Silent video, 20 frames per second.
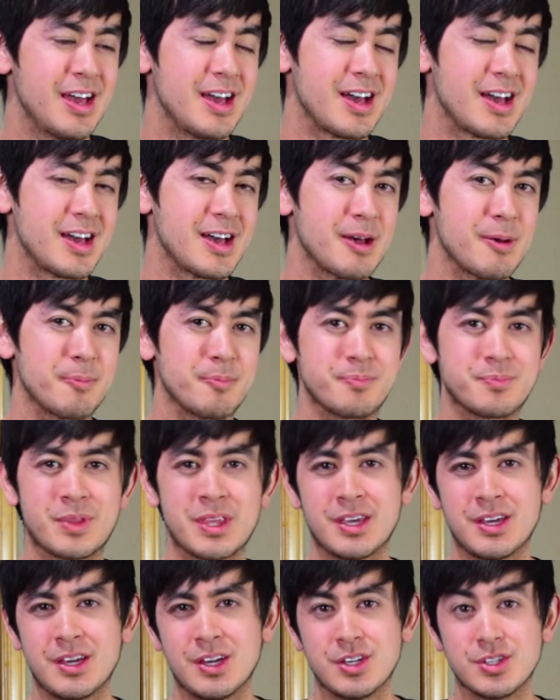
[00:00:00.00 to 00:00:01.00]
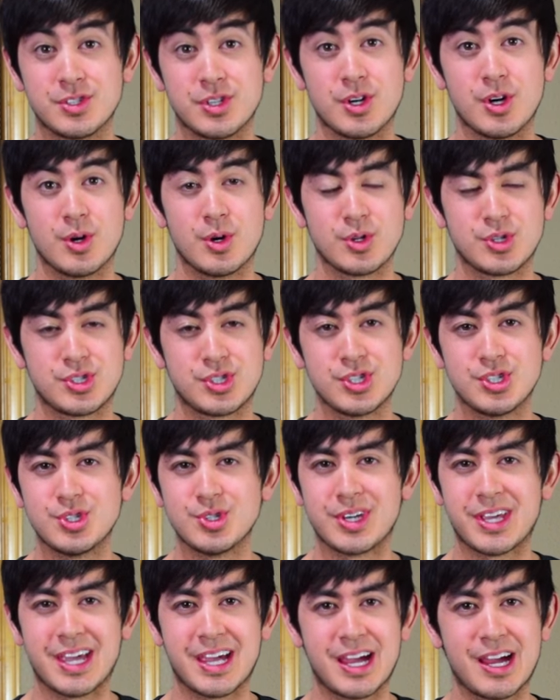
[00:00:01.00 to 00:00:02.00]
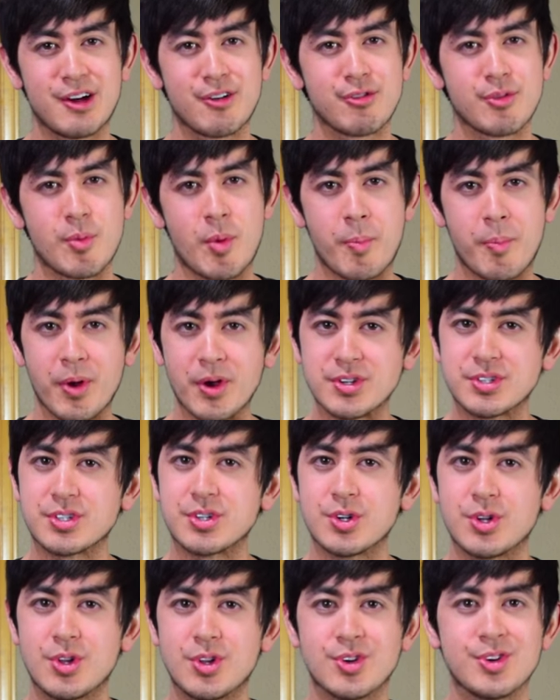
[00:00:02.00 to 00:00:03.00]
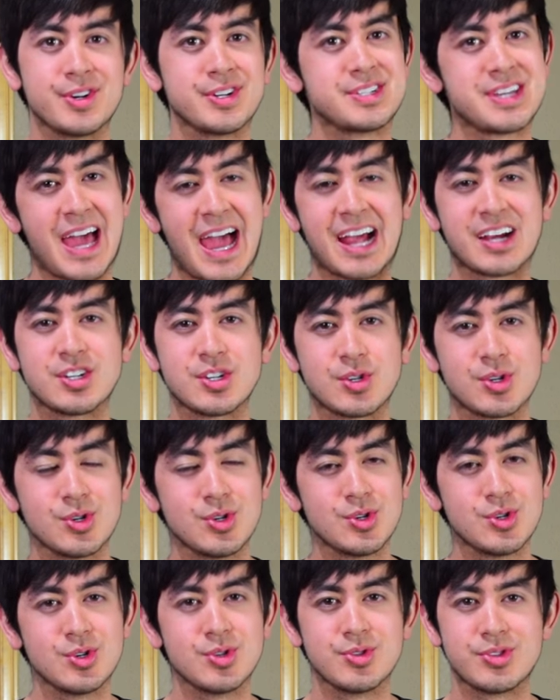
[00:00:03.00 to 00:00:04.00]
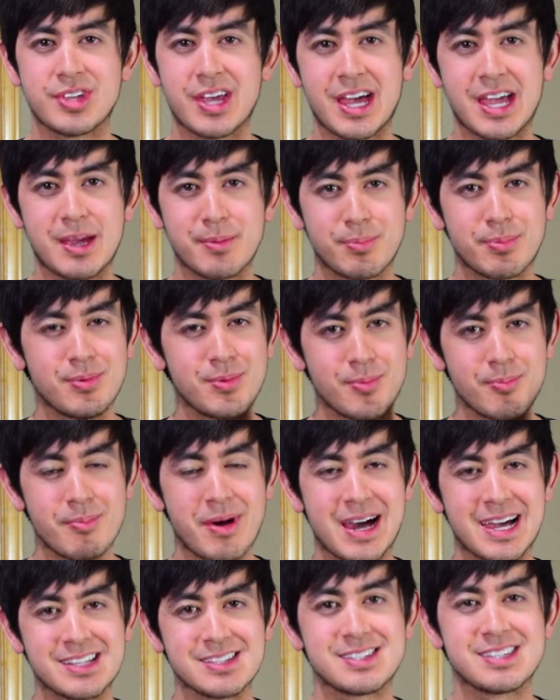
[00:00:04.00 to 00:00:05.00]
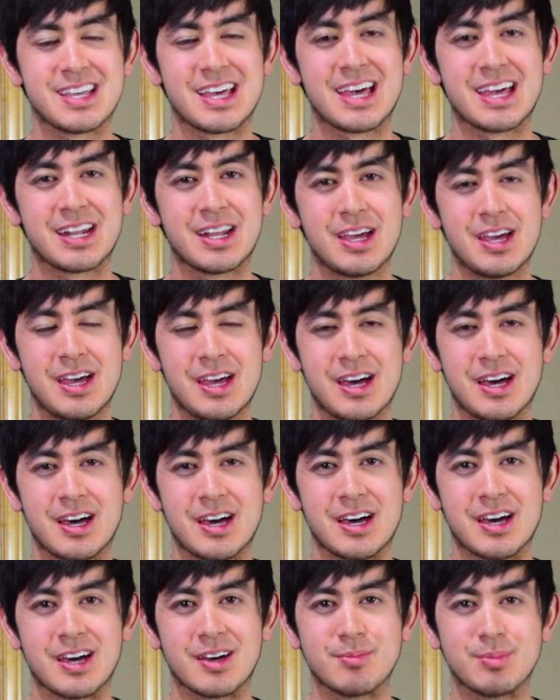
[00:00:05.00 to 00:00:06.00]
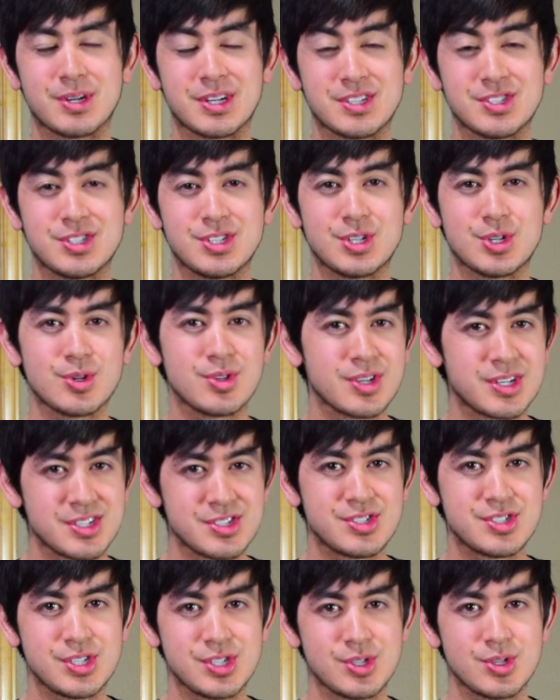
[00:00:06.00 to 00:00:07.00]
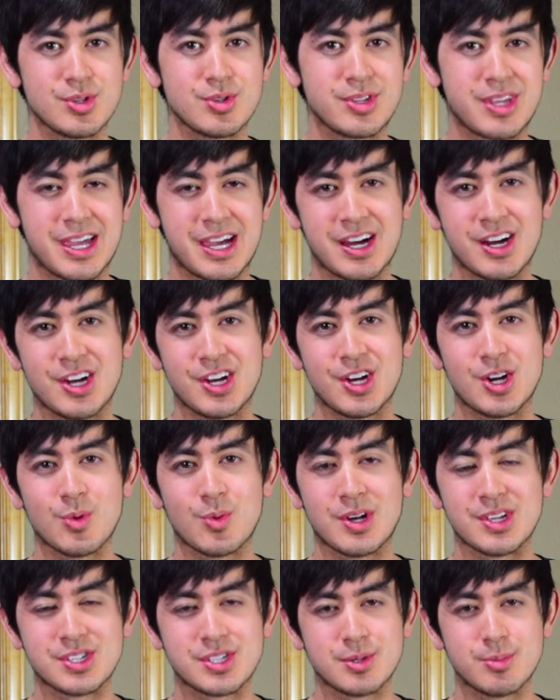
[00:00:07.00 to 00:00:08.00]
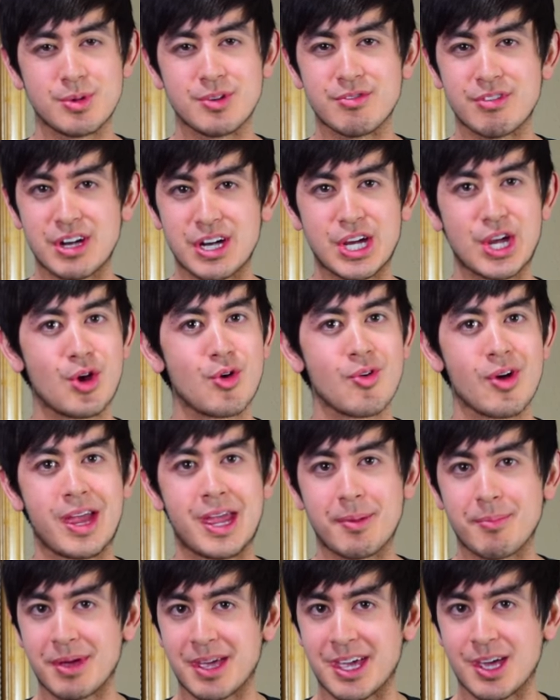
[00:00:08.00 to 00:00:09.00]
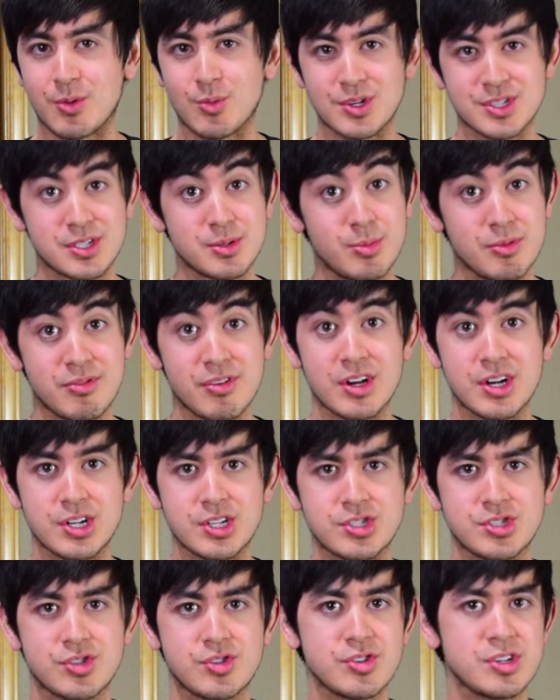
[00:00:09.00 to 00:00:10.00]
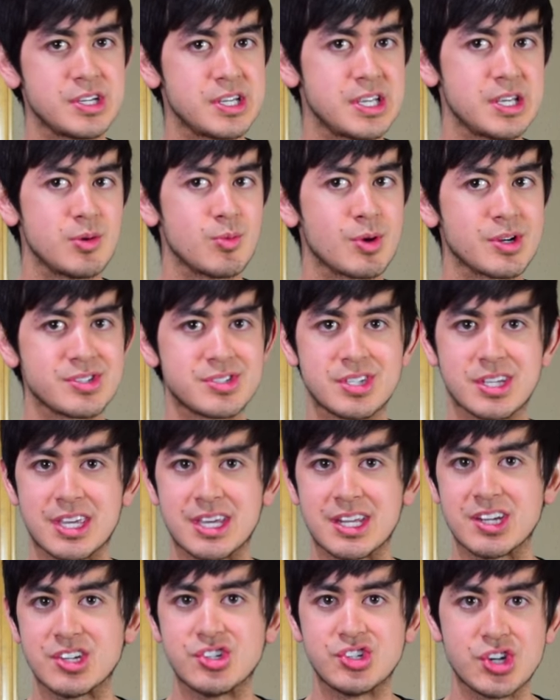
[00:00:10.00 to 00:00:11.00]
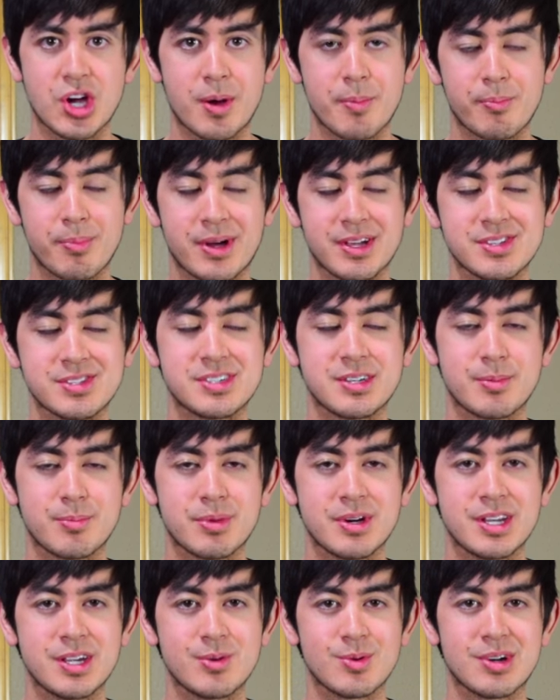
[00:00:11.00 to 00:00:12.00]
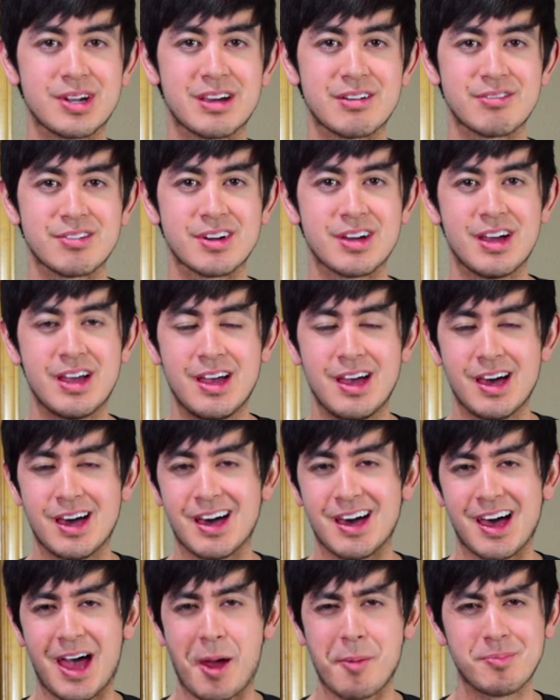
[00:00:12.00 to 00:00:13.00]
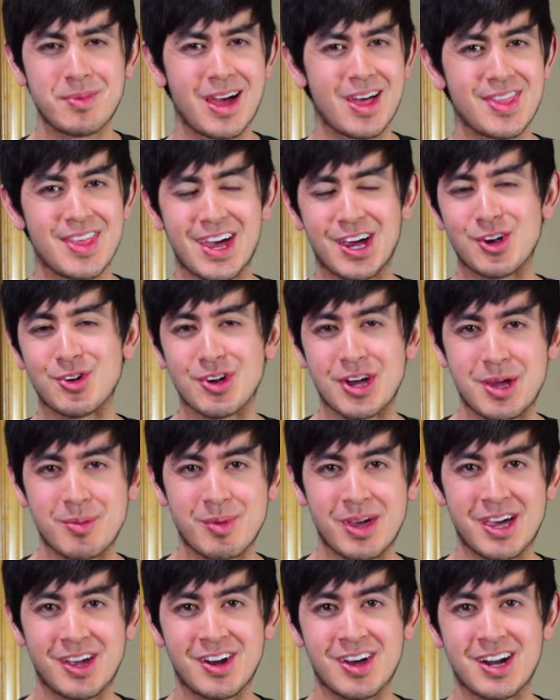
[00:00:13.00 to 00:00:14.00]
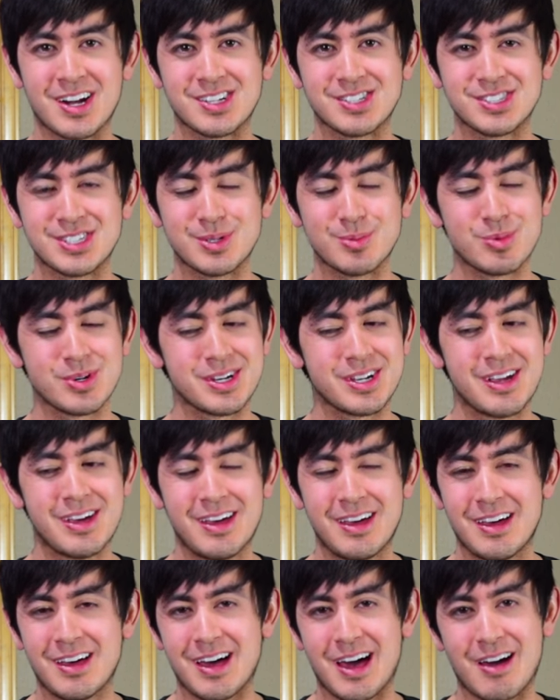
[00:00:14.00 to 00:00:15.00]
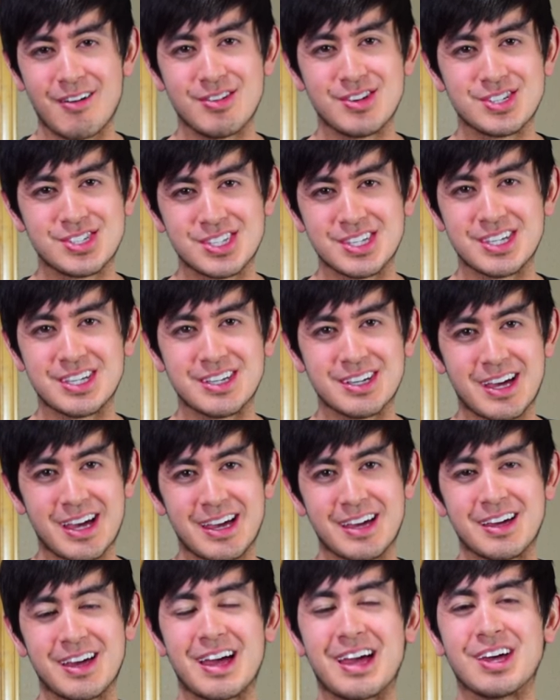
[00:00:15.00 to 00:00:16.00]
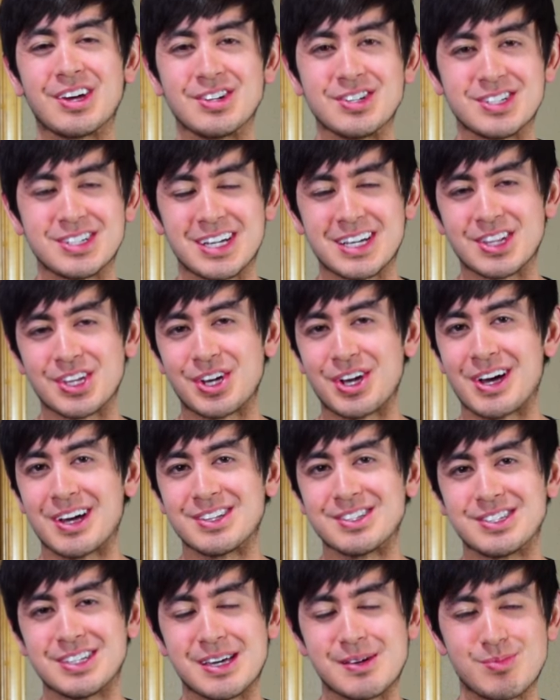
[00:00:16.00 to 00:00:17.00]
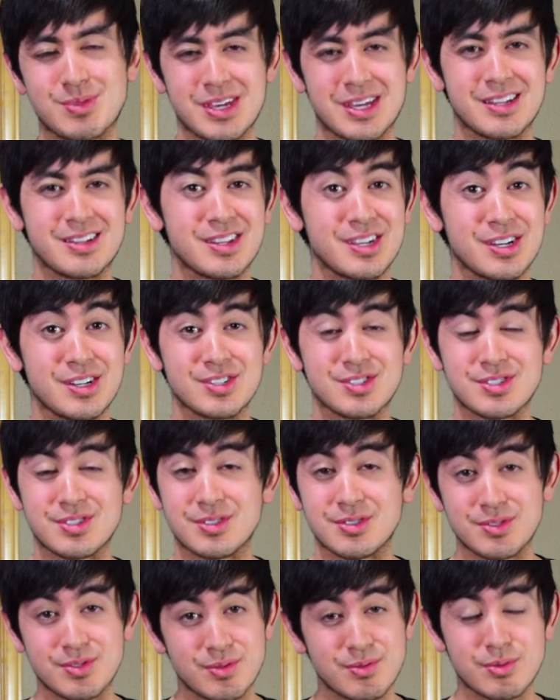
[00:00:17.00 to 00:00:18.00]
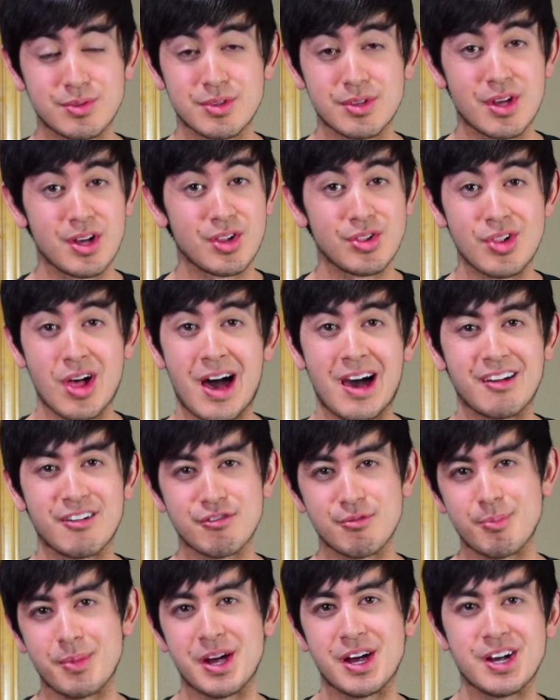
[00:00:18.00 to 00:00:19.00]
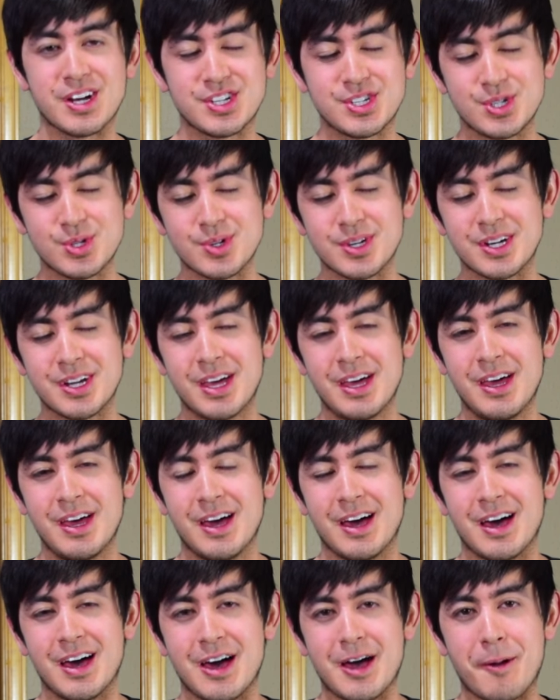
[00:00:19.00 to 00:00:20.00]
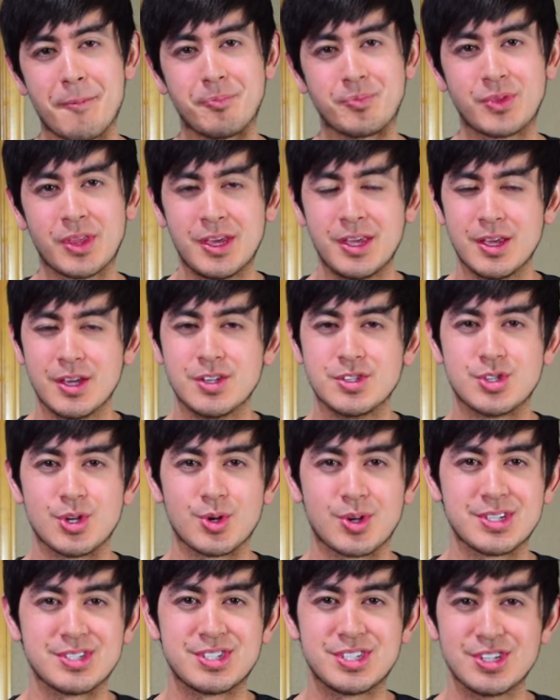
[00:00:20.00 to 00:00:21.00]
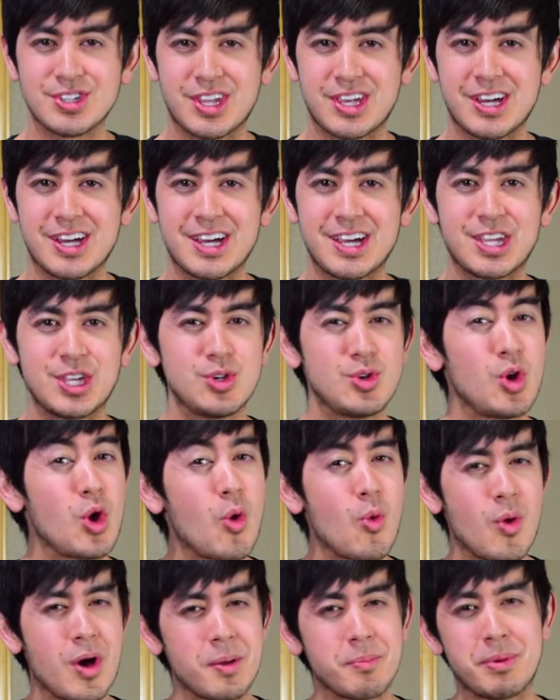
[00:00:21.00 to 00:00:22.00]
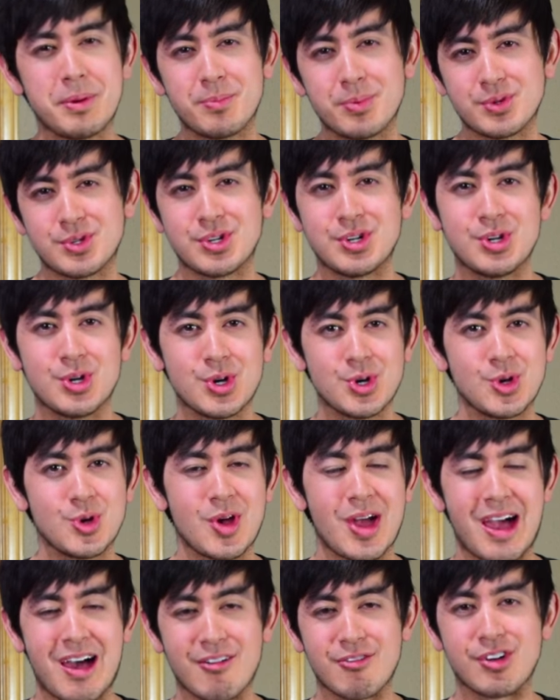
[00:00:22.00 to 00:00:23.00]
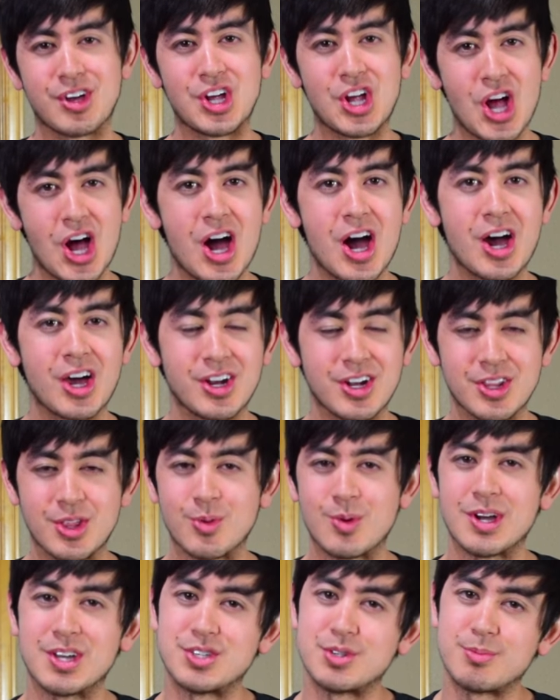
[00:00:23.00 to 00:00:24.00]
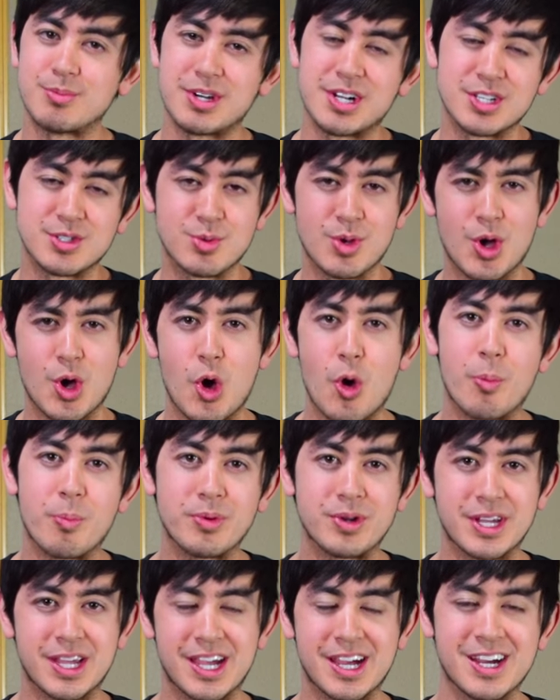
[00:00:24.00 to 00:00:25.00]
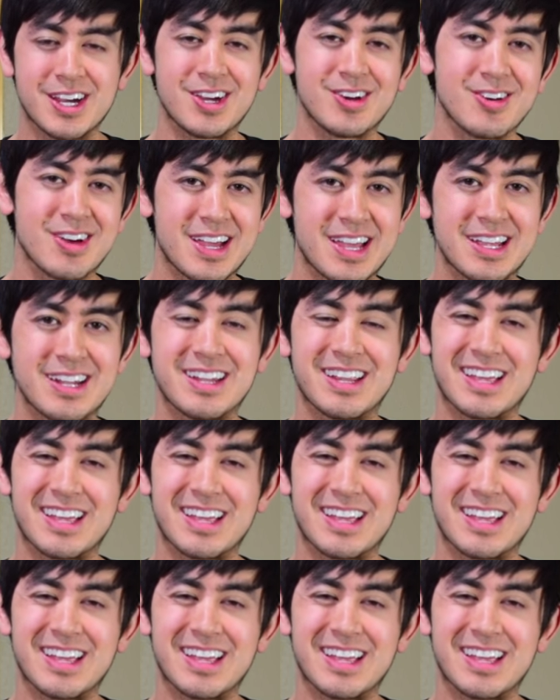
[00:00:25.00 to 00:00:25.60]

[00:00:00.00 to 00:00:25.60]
Um, so should you care from a personal or tactical type mindset? Uh, because you know the concealed carrier wants to be very gray man, wants to be very discreet, wants to get a jump on somebody, whatever. Uh, I'm not that gray man, honestly, but obviously I, I, understand the concept and there's a lot of merit to it. Um, so concealed carrying, you don't want people to know you have a gun, otherwise you might as well open carry, right?